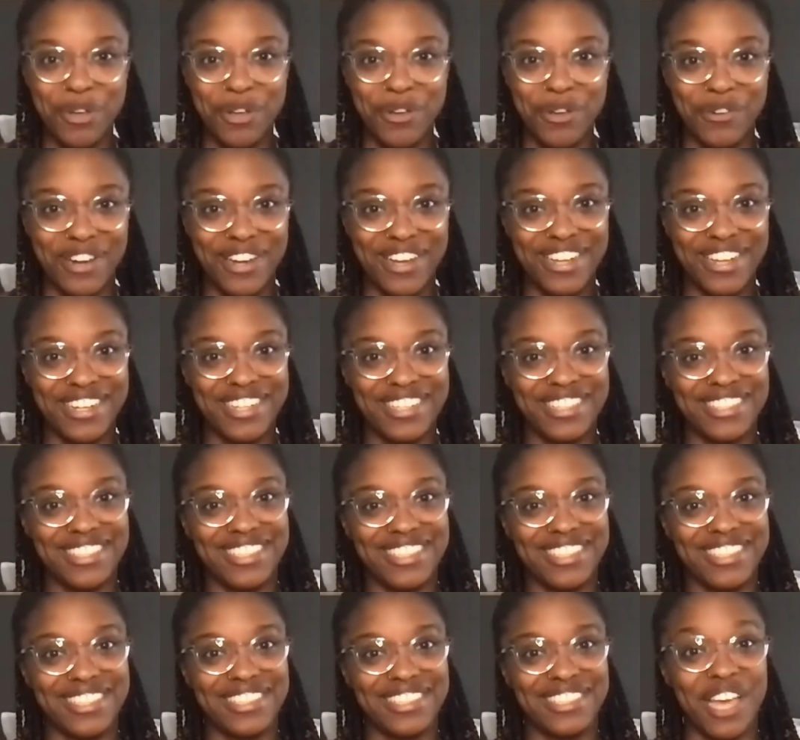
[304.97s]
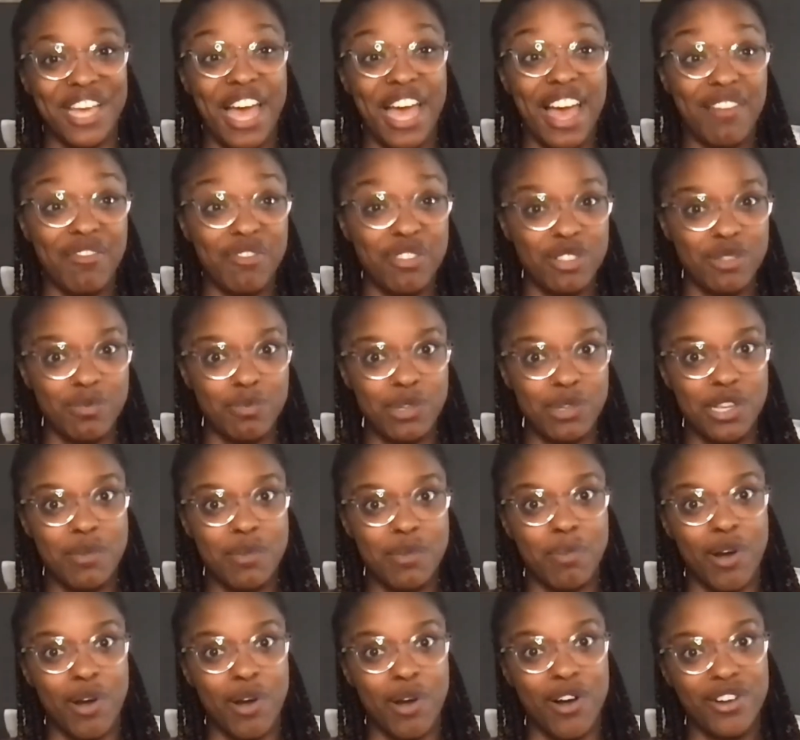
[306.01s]
right? And to have us be a
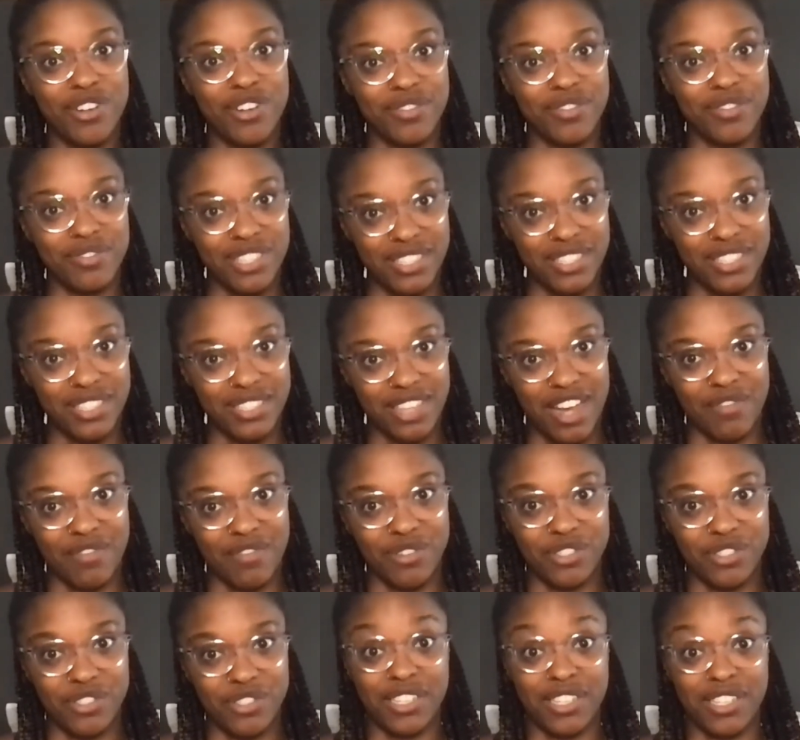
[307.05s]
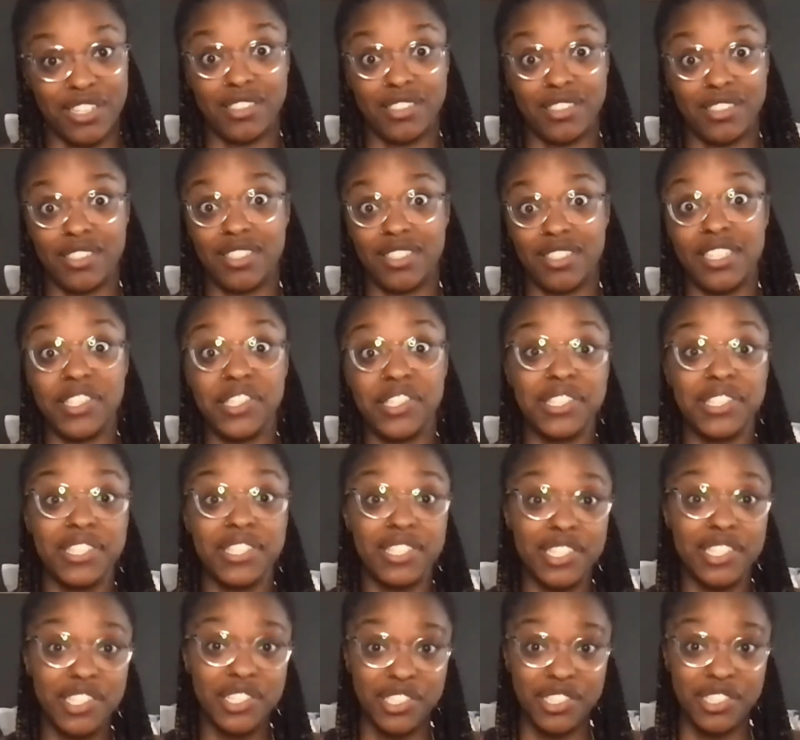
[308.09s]
part of these conversations and these
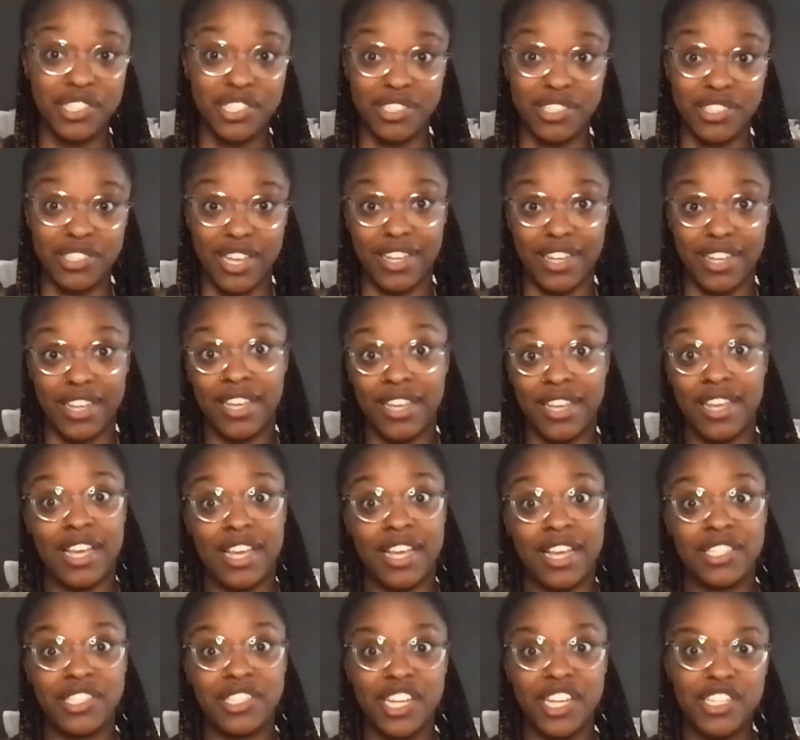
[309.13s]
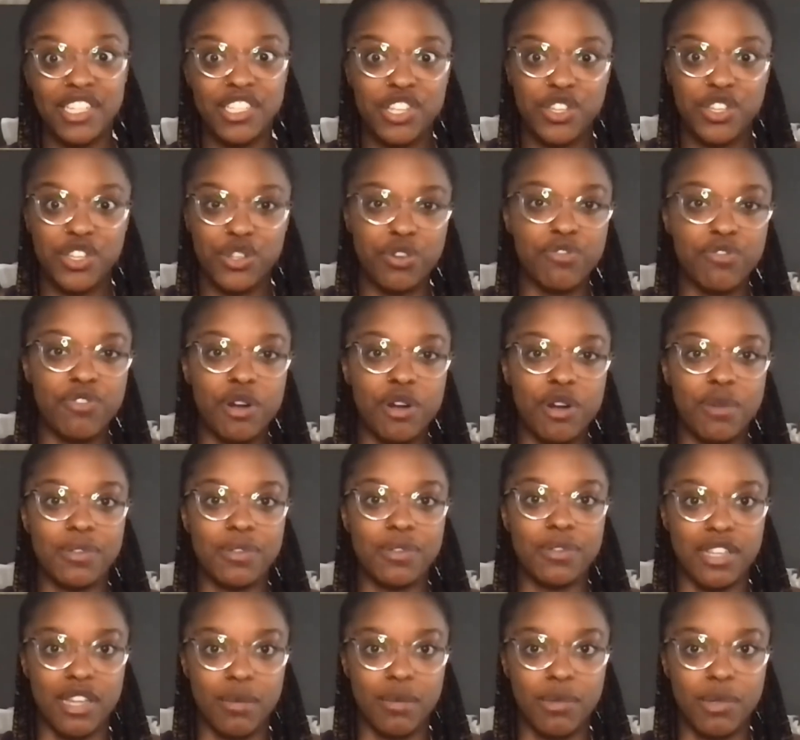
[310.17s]
decisions. Like changing the uniforms
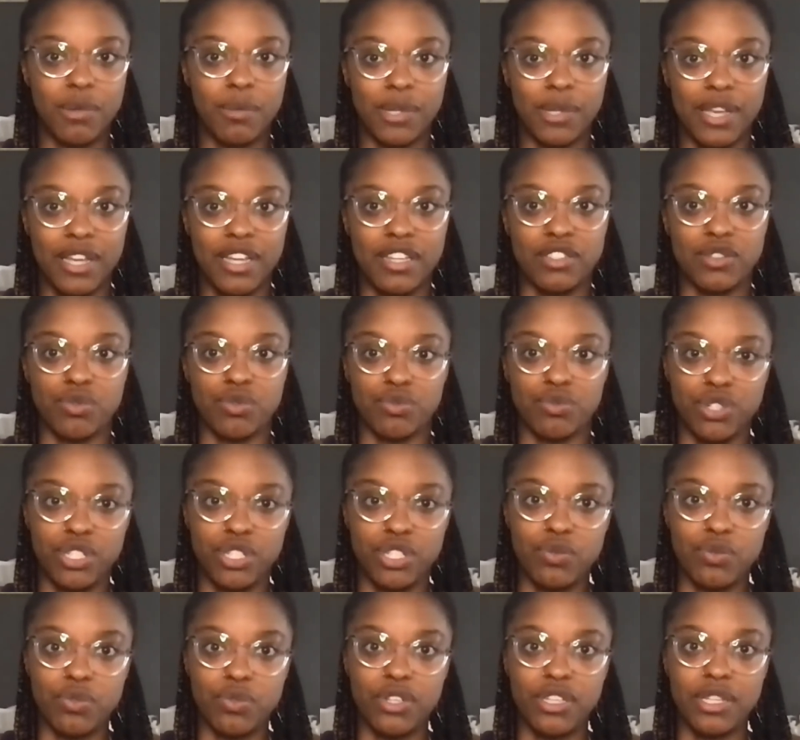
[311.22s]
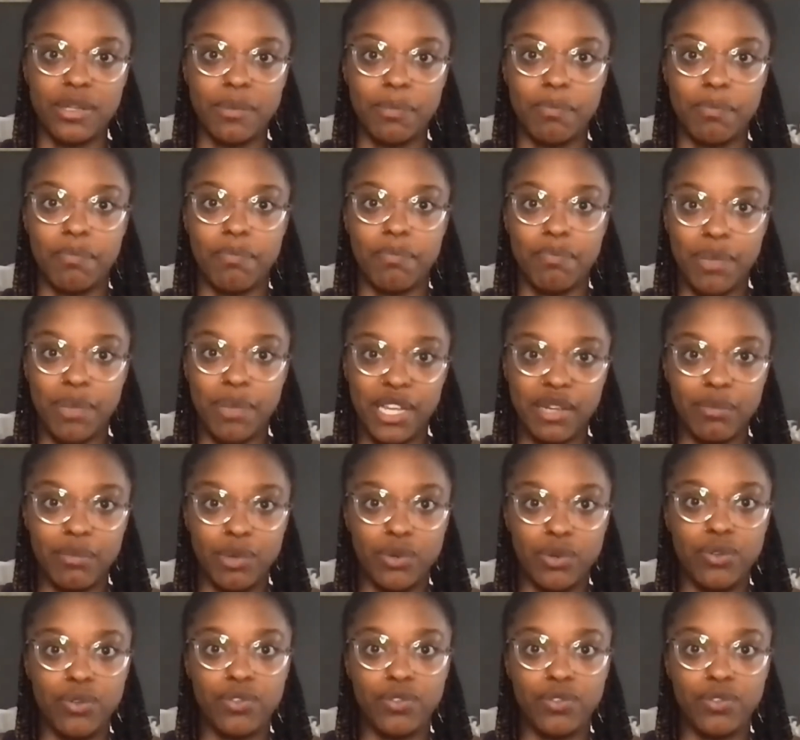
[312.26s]
of the WNBA is a really, really big move.